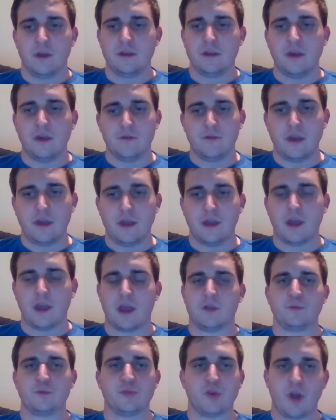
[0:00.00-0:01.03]
giving
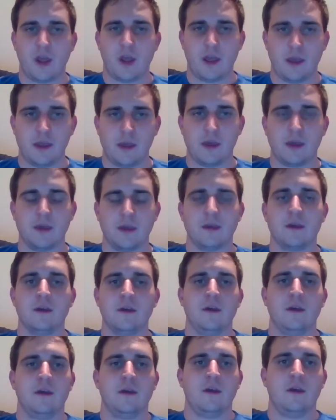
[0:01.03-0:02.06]
and praying
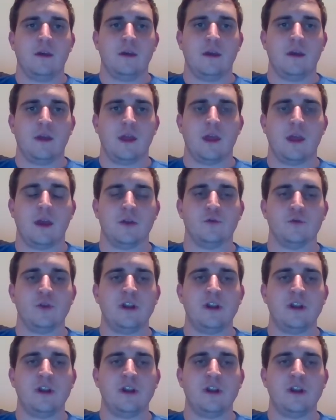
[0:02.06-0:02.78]
and